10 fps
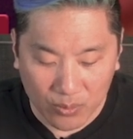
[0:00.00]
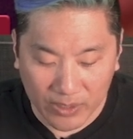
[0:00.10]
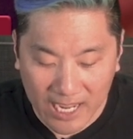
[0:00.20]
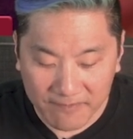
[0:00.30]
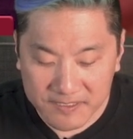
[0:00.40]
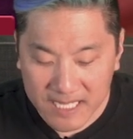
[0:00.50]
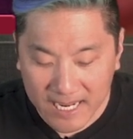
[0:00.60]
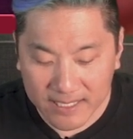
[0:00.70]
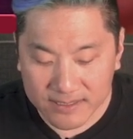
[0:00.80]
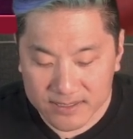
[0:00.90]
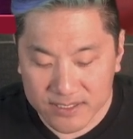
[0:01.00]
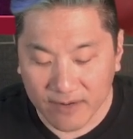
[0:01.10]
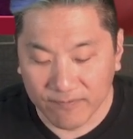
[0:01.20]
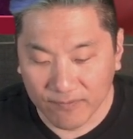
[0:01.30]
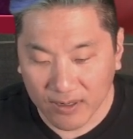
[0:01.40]
We have 10s
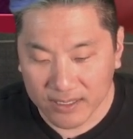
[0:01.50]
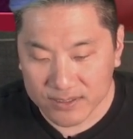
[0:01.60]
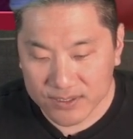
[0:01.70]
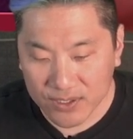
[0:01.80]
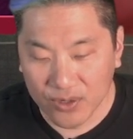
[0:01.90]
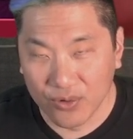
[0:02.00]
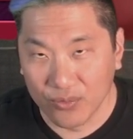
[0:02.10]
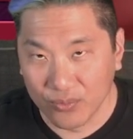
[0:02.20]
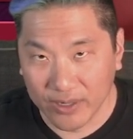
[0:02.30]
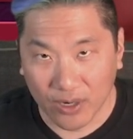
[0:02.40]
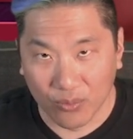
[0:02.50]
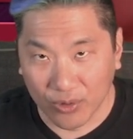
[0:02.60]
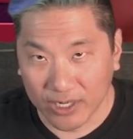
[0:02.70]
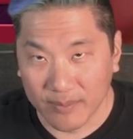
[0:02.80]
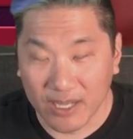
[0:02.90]
up front, so we are
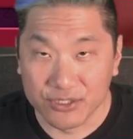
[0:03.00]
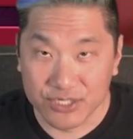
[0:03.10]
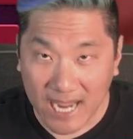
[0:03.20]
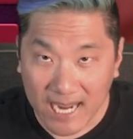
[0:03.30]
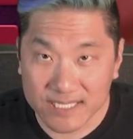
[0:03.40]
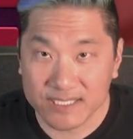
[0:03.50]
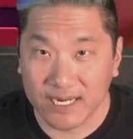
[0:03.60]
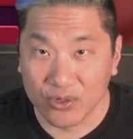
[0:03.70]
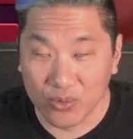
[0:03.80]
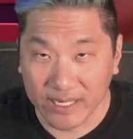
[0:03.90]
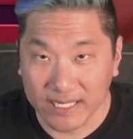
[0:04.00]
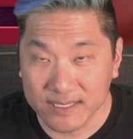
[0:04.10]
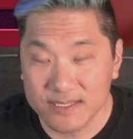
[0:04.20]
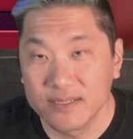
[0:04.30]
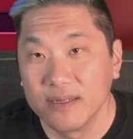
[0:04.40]
worried about jacks and
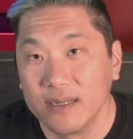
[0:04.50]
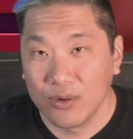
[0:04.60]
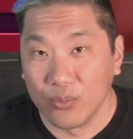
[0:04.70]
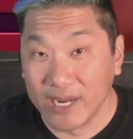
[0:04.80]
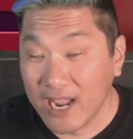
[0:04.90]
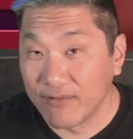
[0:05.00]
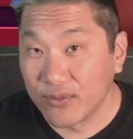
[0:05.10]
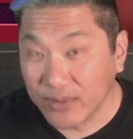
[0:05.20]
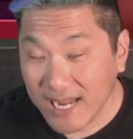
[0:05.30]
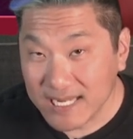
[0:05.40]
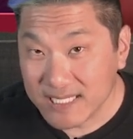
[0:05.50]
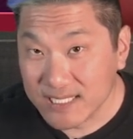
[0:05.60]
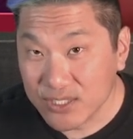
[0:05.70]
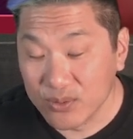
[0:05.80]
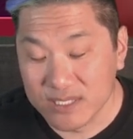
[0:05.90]
queens. We have 3
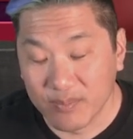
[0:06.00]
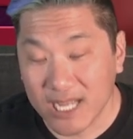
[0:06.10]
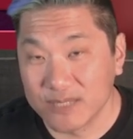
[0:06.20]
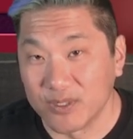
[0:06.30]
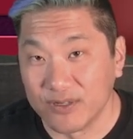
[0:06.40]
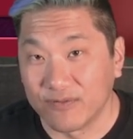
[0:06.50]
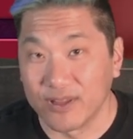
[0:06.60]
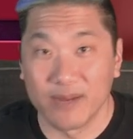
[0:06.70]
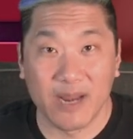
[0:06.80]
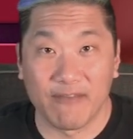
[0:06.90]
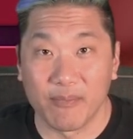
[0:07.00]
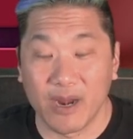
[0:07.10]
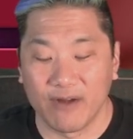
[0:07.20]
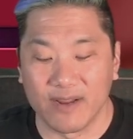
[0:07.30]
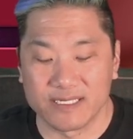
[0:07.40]
aces, so it's impossible for them to have a
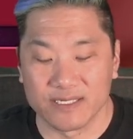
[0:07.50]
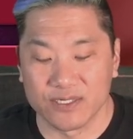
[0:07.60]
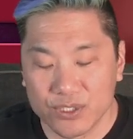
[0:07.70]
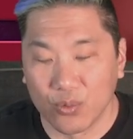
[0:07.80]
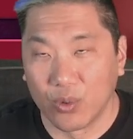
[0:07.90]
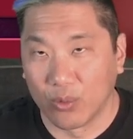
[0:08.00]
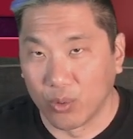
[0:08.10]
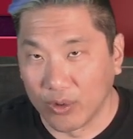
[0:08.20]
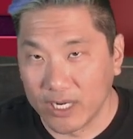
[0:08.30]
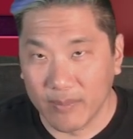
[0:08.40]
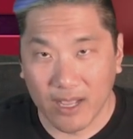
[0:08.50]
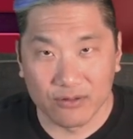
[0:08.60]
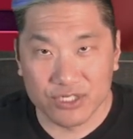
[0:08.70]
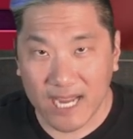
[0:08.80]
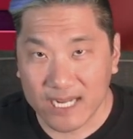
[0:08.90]
pair of aces. So we're worried
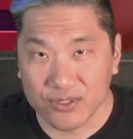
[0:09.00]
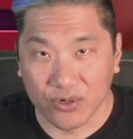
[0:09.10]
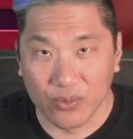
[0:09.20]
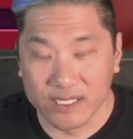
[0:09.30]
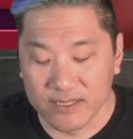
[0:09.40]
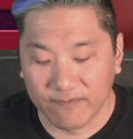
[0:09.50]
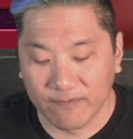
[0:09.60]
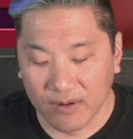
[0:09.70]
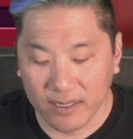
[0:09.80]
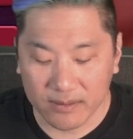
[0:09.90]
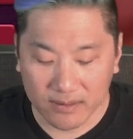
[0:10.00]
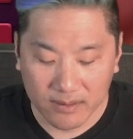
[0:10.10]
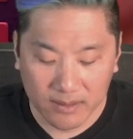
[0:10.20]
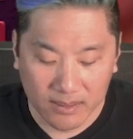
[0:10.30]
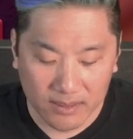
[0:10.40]
about jacks or queens up front.
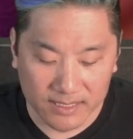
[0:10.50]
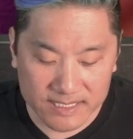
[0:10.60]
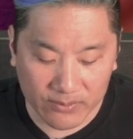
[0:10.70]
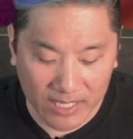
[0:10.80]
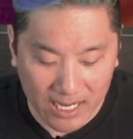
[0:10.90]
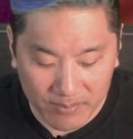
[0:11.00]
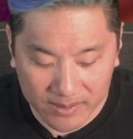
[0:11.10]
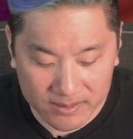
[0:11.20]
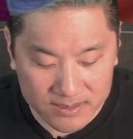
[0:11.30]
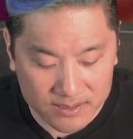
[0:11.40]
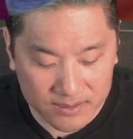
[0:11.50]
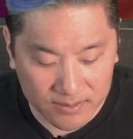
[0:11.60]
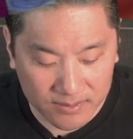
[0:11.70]
Let's see what happens.